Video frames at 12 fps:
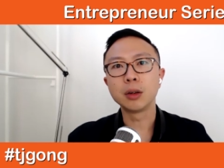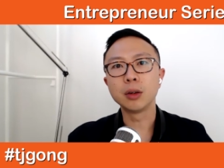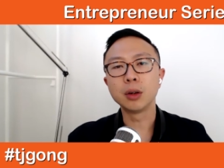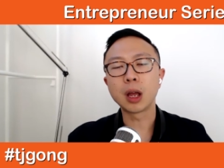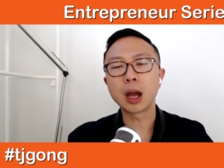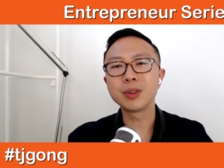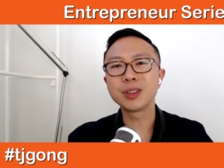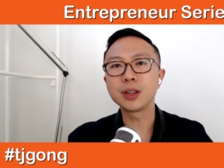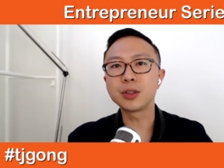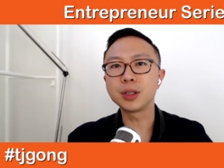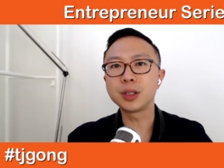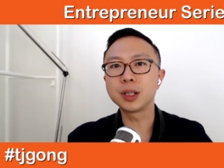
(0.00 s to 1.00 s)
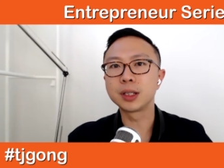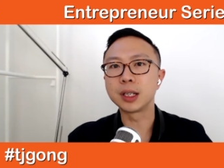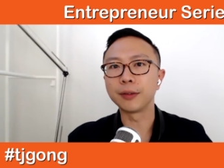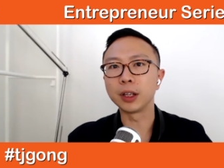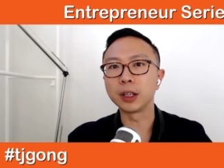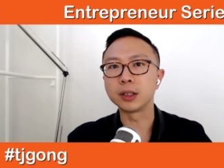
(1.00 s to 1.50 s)
Our intentions is
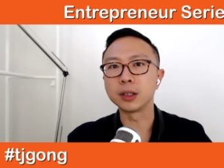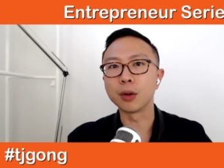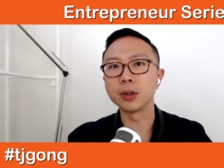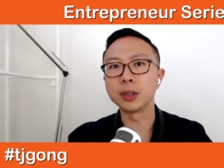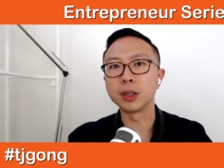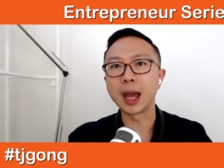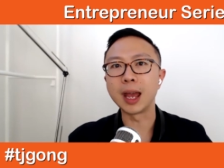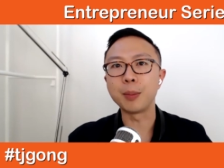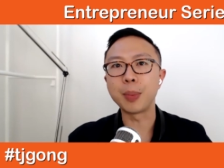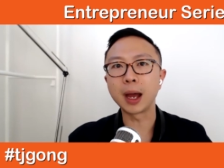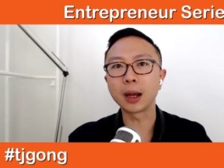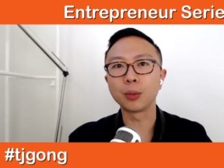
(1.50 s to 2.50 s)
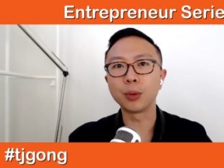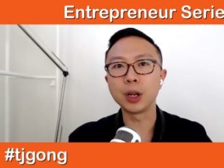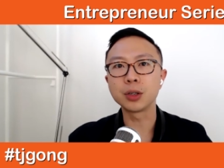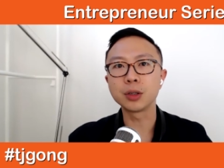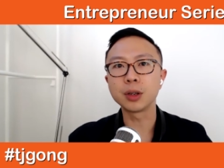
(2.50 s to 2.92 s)
definitely to go into the APAC region.